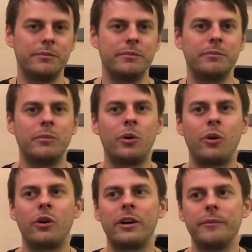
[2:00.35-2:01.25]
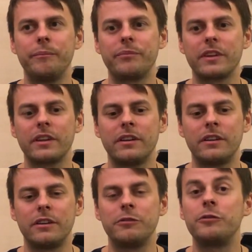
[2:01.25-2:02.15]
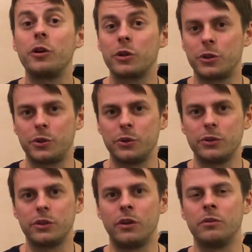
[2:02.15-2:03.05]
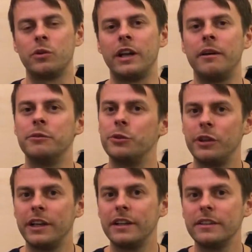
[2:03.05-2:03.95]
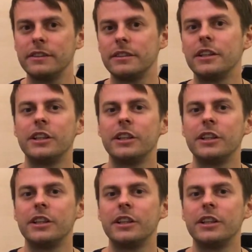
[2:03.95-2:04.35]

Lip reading: more focused on what I'm doing